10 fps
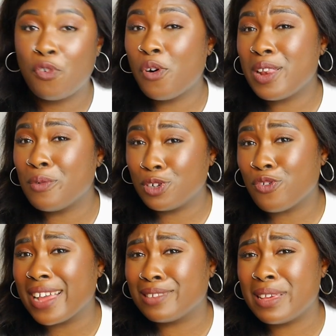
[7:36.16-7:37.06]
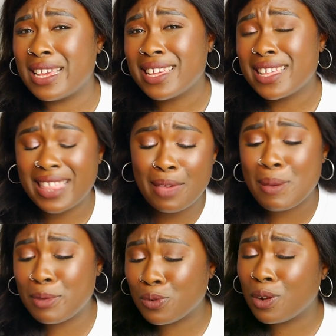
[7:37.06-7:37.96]
Before anyone drags me, they
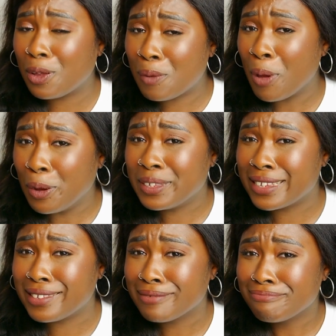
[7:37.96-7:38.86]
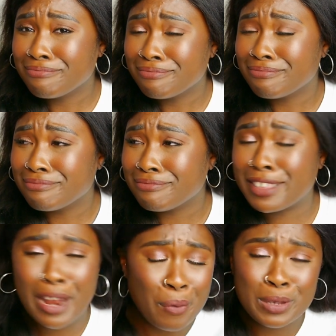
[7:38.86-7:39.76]
made me do a lot of poses
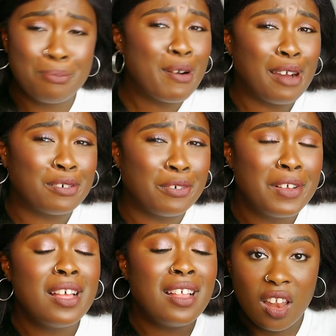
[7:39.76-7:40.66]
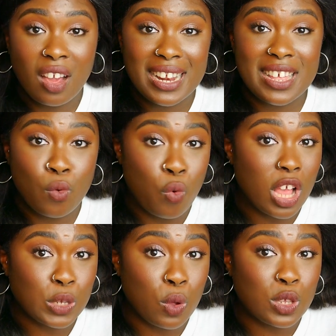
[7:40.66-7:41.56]
that I wasn't proud of. Luckily, the
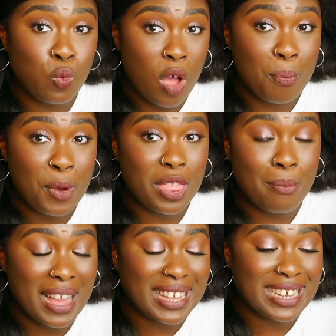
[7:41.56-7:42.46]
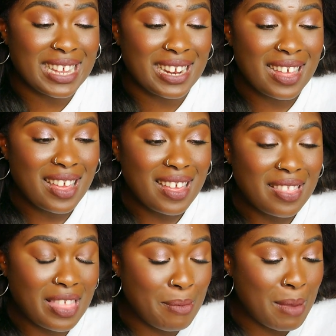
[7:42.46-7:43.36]
worst ones weren't put in the magazine.
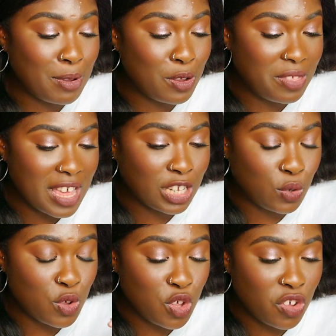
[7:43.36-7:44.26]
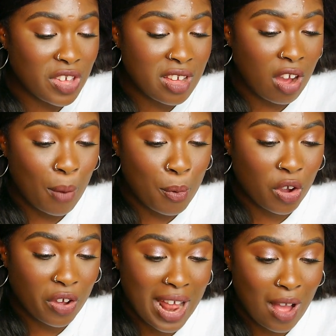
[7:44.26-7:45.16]
They made me do things to a Yoongi
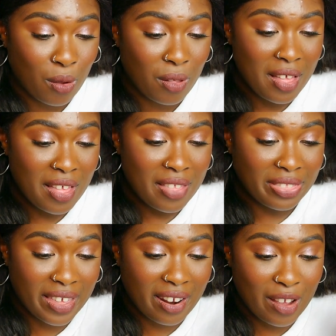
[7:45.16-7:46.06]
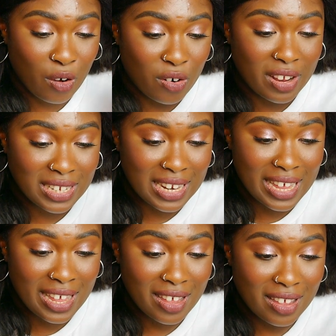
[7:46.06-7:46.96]
cardboard cutout that I
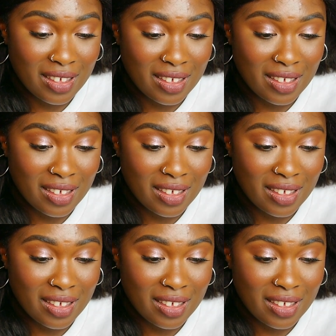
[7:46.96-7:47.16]
honestly,